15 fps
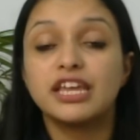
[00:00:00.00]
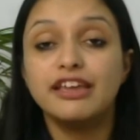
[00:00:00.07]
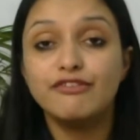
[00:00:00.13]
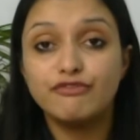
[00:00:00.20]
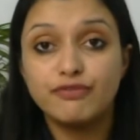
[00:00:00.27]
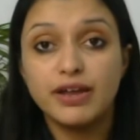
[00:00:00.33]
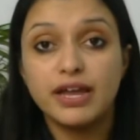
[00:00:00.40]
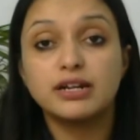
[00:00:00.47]

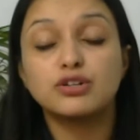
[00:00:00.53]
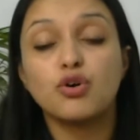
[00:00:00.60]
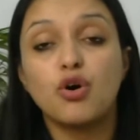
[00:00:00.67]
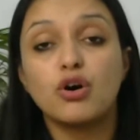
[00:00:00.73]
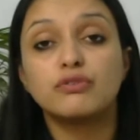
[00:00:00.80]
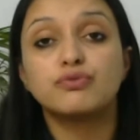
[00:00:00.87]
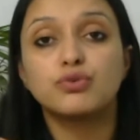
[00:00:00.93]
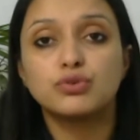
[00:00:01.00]
effect
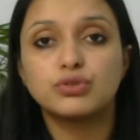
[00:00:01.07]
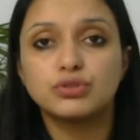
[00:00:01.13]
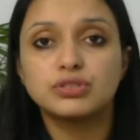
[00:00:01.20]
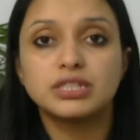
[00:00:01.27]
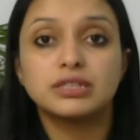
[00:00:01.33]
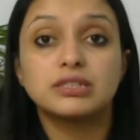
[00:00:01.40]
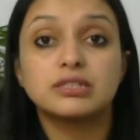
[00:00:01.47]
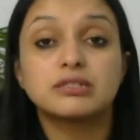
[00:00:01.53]
on
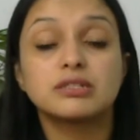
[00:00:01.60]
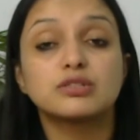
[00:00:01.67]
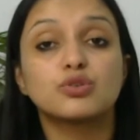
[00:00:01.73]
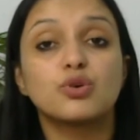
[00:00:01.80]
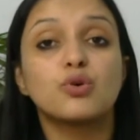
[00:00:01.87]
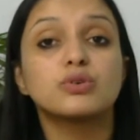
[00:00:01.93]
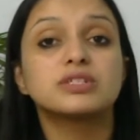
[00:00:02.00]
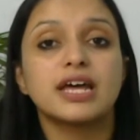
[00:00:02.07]
photosynthesis
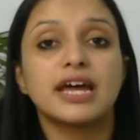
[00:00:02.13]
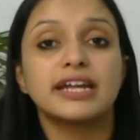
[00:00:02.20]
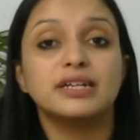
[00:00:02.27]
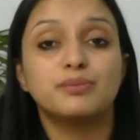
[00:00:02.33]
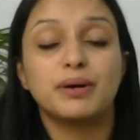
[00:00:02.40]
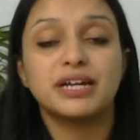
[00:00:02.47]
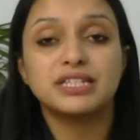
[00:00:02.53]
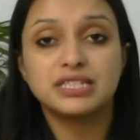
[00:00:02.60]
go
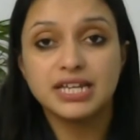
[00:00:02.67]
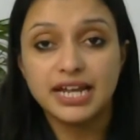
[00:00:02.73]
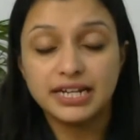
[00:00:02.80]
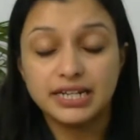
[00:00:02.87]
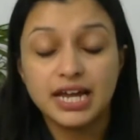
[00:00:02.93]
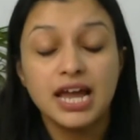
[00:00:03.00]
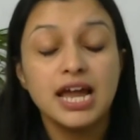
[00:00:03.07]
side by side.